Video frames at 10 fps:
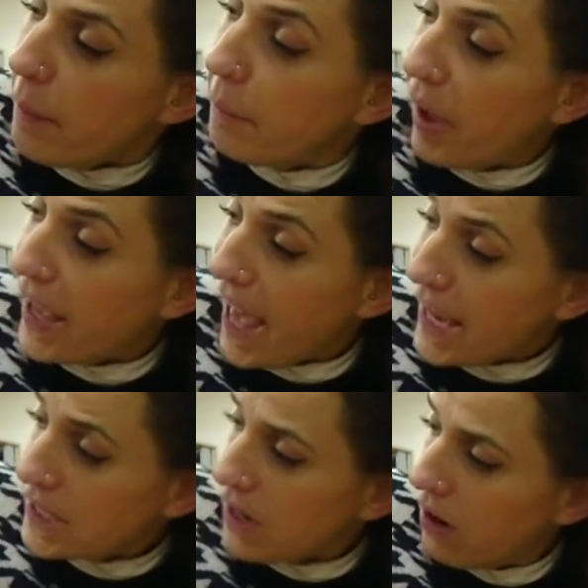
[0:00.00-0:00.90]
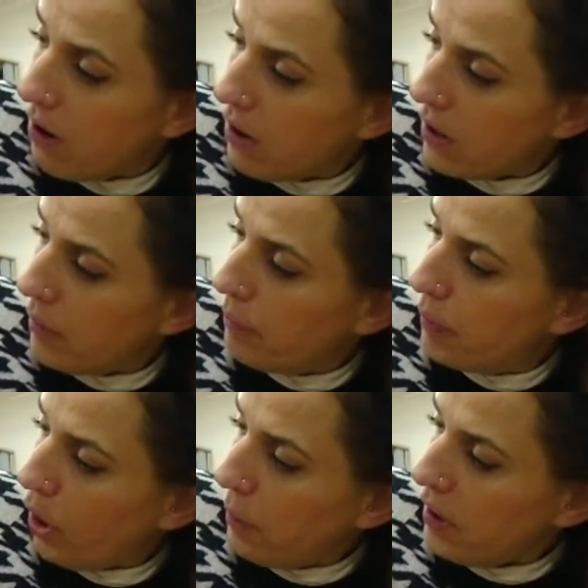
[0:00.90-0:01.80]
By 8 o'clock,
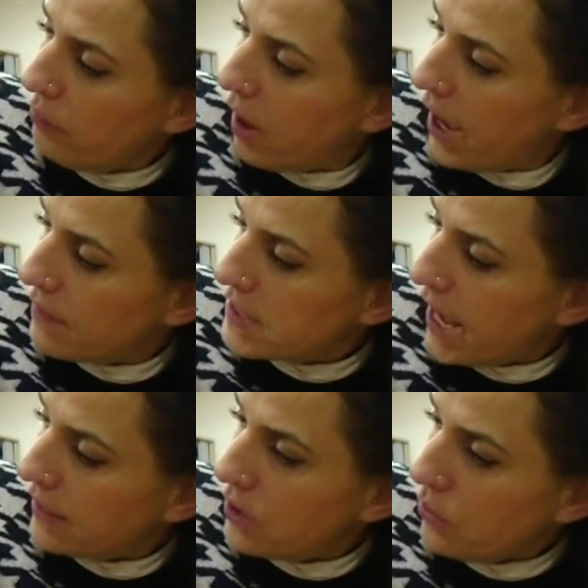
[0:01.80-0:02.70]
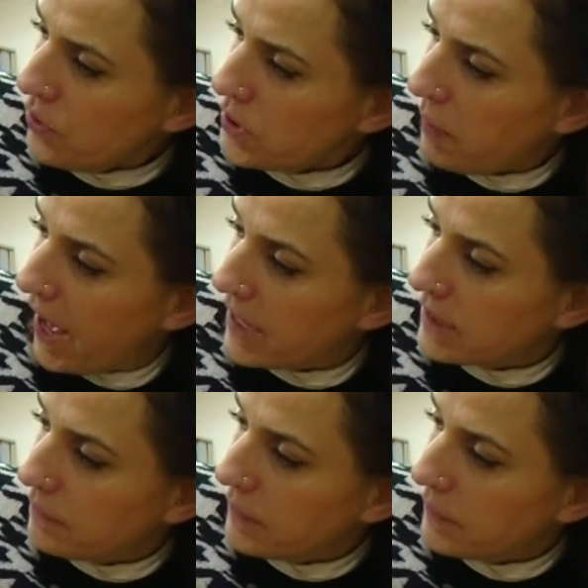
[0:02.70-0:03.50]
Bob arrives at the launch pad,